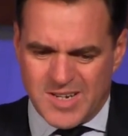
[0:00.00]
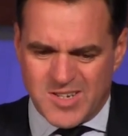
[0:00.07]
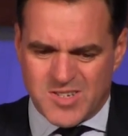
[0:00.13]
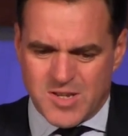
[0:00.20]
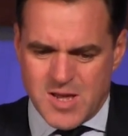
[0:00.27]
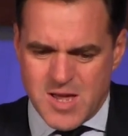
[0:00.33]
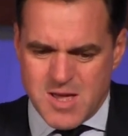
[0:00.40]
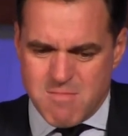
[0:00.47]

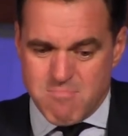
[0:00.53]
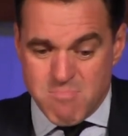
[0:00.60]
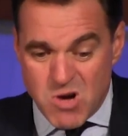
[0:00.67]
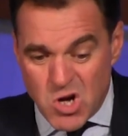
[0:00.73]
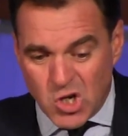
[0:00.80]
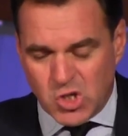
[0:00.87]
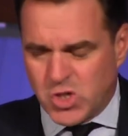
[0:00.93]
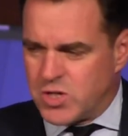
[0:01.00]
his
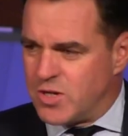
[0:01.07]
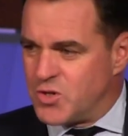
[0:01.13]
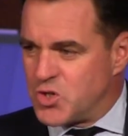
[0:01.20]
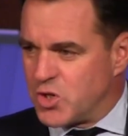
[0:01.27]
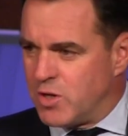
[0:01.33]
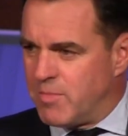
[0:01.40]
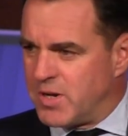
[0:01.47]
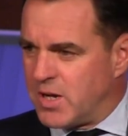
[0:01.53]
immersion
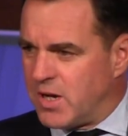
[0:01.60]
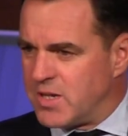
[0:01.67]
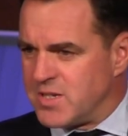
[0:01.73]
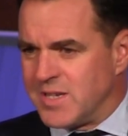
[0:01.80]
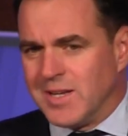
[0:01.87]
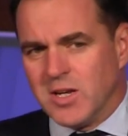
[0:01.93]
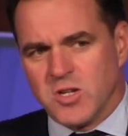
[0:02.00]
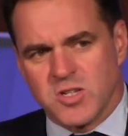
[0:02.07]
in German
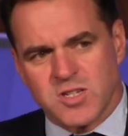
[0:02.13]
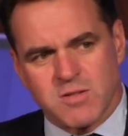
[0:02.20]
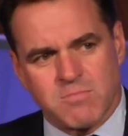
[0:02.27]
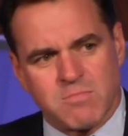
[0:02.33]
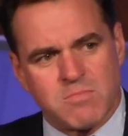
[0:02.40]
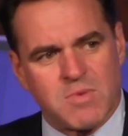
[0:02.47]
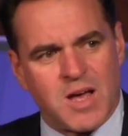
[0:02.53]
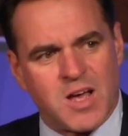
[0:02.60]

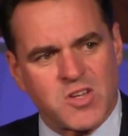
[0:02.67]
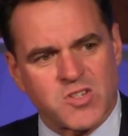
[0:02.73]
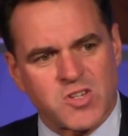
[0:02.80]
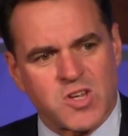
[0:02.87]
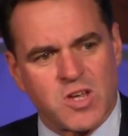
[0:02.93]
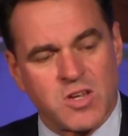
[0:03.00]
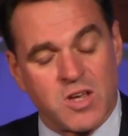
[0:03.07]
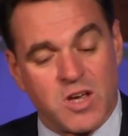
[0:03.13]
idealism
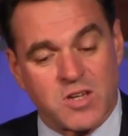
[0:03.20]
as, a,